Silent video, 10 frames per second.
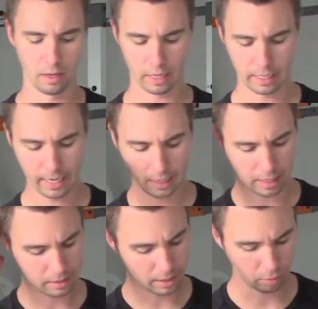Again, like I
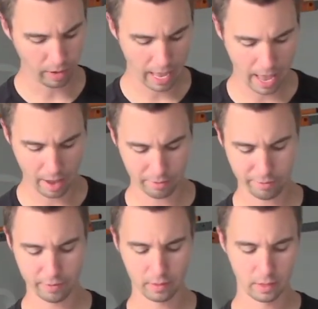said, we have
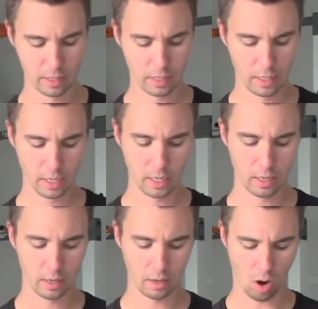
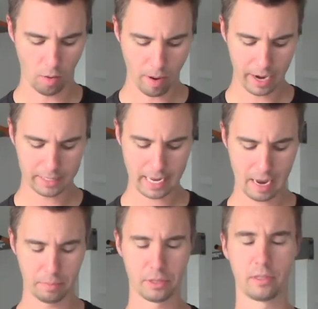our body
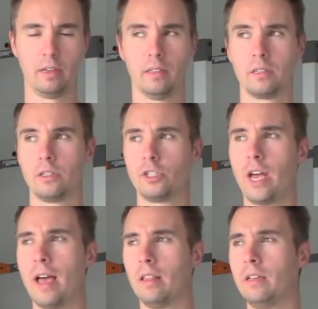types. It's a
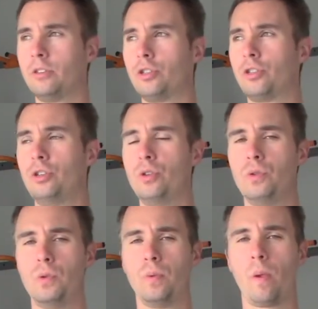challenge
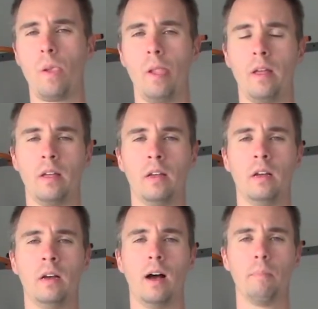to
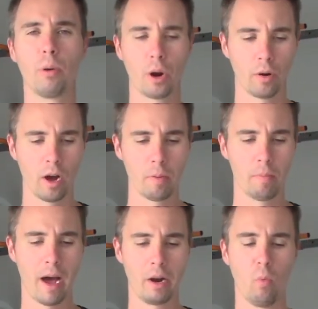put on upper
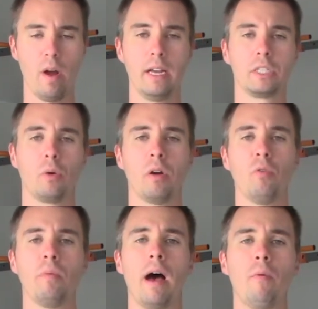body weight, so
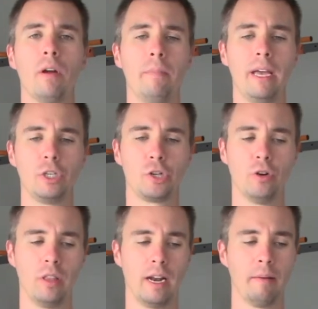I want to make sure
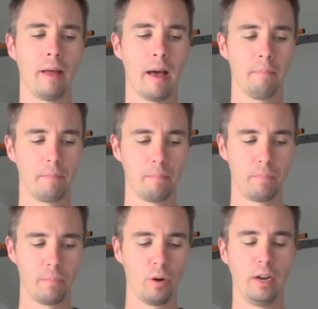that I'm not
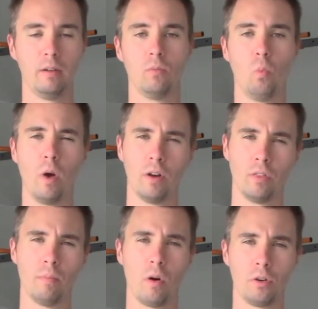putting weight on the
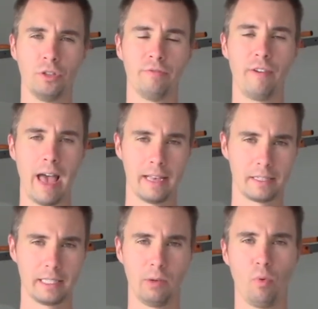bar too fast
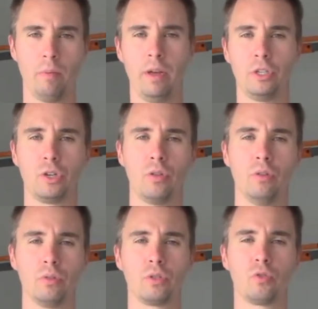because I want to make sure that
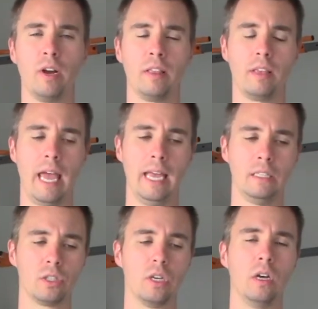those strength
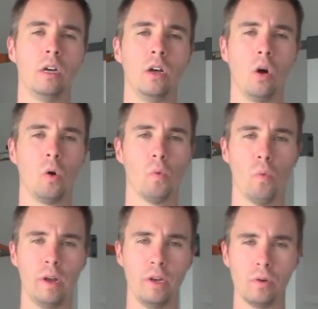gains are
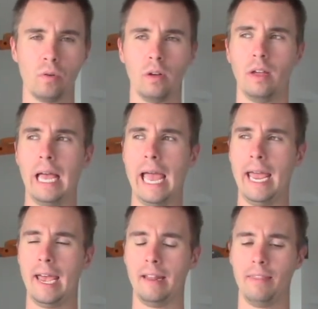real
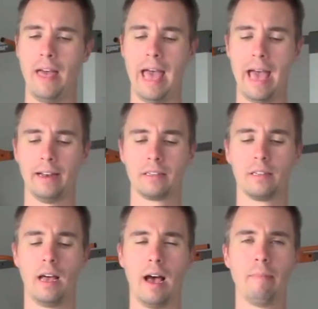and that
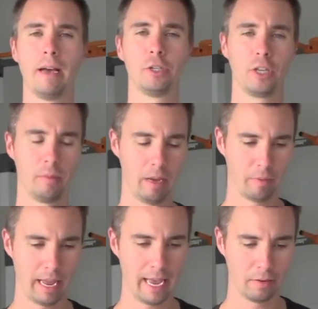I'm actually going to be able
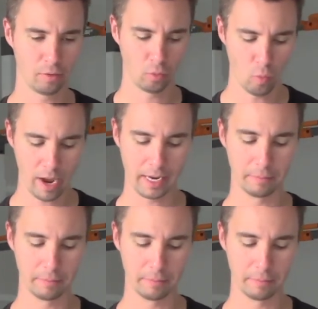to handle the weight.